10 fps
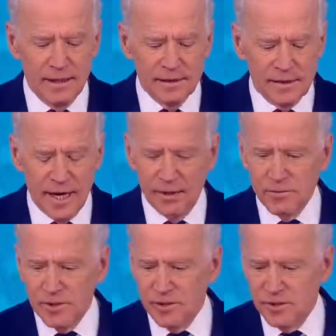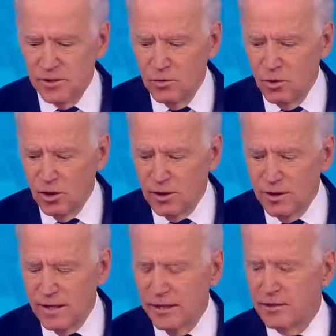his dad was a steel
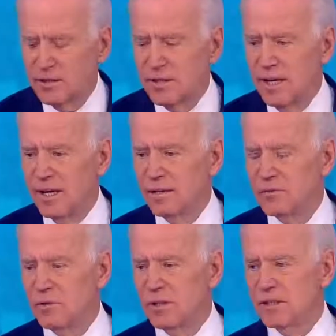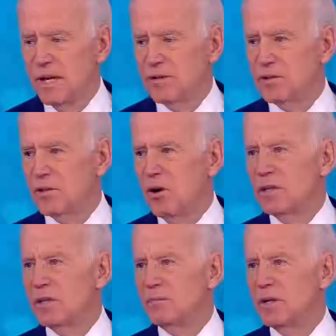worker. He understands how to
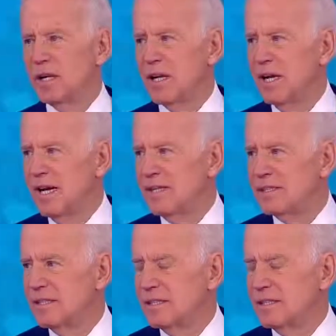talk to the middle class.